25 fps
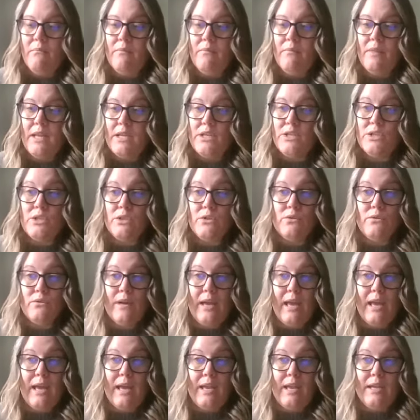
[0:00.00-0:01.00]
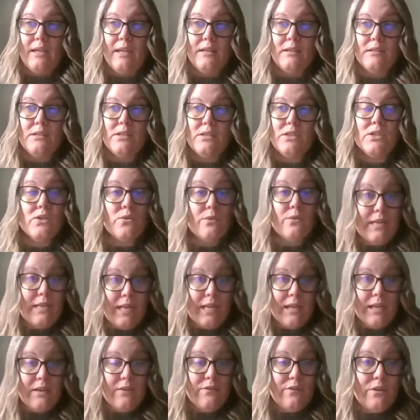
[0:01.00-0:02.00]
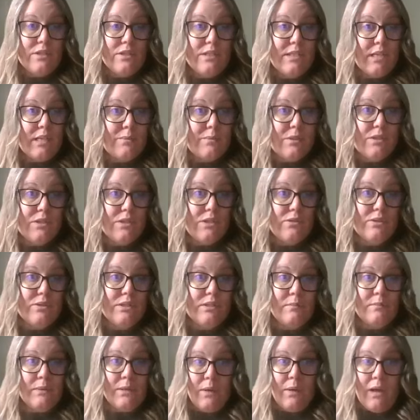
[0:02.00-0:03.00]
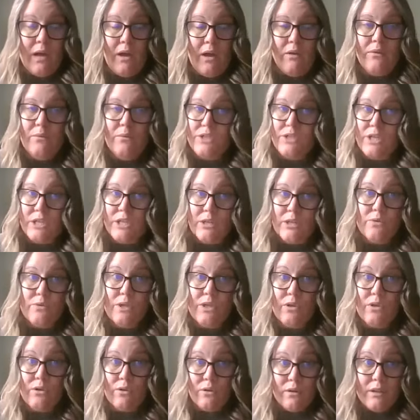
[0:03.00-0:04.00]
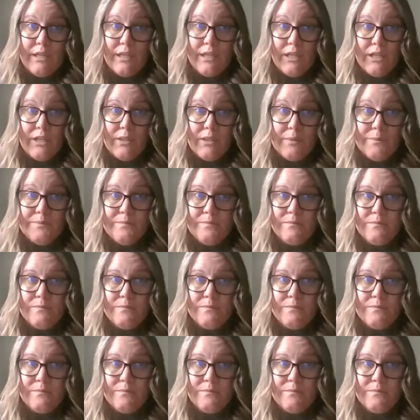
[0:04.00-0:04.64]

They do a screening for substance use and mental health, which I noted earlier.